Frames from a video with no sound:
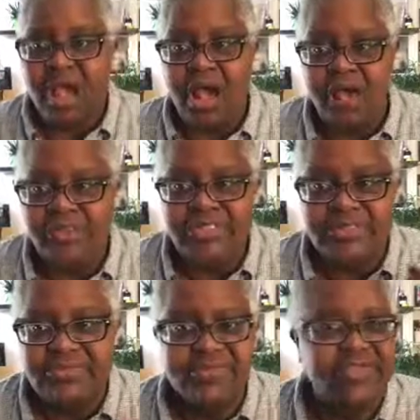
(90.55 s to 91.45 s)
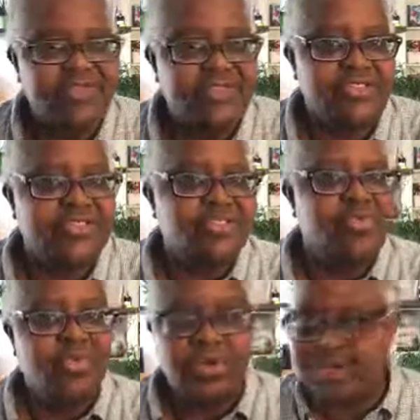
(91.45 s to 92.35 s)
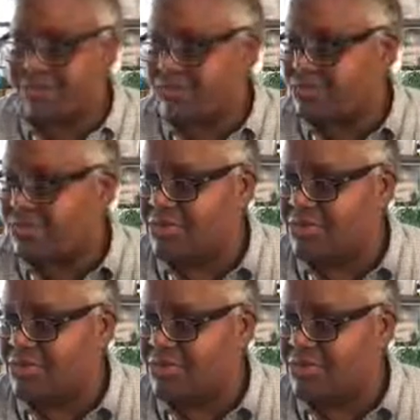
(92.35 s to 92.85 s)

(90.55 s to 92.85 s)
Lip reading: And some of the things that you want to